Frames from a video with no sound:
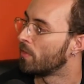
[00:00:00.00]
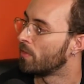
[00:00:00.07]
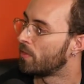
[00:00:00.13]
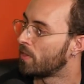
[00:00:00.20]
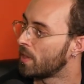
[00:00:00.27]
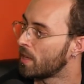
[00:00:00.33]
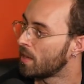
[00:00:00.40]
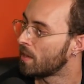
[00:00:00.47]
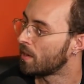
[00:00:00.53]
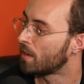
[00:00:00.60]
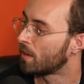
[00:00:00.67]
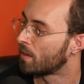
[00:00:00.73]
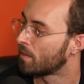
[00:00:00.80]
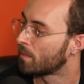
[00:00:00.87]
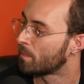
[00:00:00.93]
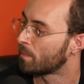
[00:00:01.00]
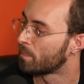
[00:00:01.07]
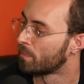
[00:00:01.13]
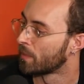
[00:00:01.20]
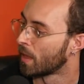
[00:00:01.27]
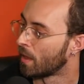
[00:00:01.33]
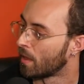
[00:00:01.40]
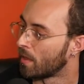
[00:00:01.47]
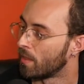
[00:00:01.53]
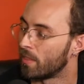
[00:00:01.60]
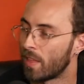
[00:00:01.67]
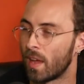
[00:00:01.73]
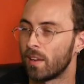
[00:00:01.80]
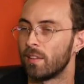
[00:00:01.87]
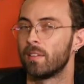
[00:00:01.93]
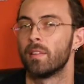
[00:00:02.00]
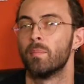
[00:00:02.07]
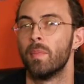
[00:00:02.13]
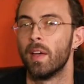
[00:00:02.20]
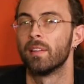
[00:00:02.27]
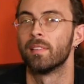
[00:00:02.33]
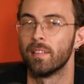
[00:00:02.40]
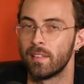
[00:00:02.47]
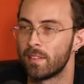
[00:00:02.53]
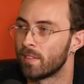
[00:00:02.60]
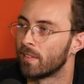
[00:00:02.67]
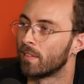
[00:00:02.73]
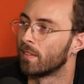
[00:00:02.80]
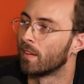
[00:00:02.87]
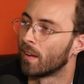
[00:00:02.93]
the that is the message.